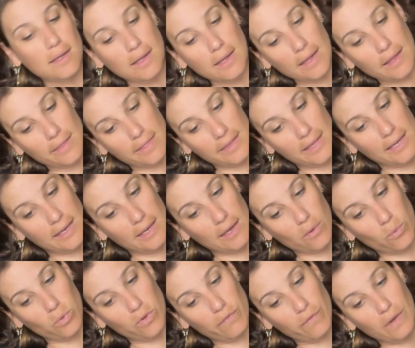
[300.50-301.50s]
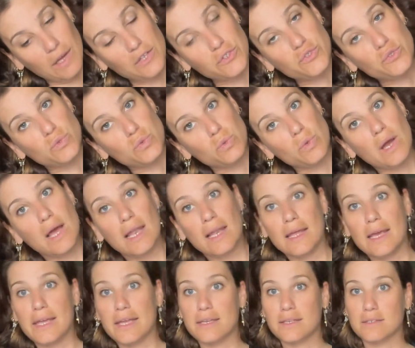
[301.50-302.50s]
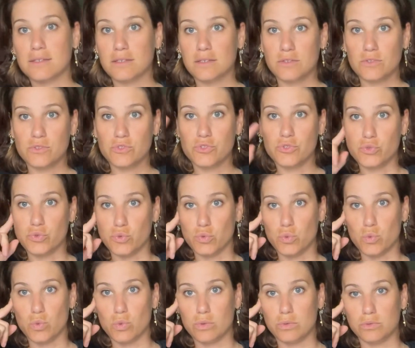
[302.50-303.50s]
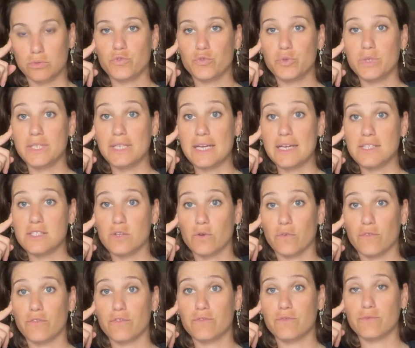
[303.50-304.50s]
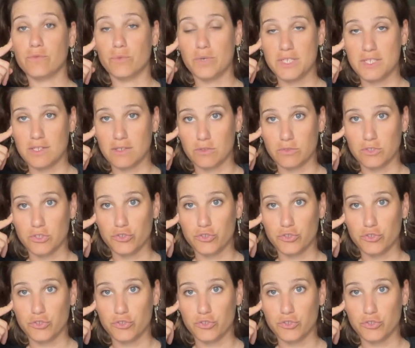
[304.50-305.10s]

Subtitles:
and then I will fly to LA to do 3 days of racing on the